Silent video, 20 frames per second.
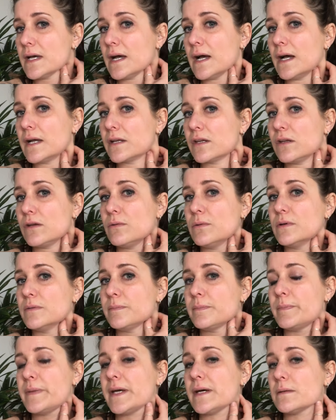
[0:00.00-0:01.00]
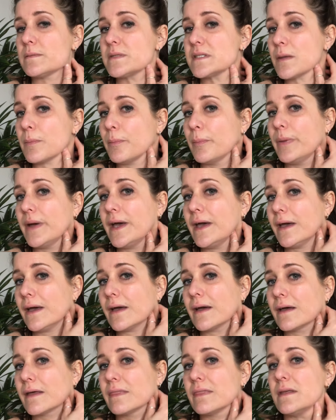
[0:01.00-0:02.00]
and you will be able to
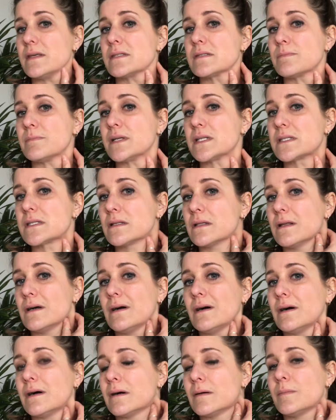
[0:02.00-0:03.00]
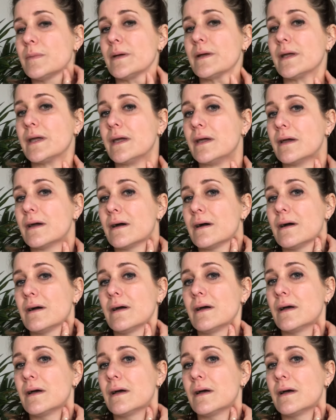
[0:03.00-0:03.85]
pick this muscle up here.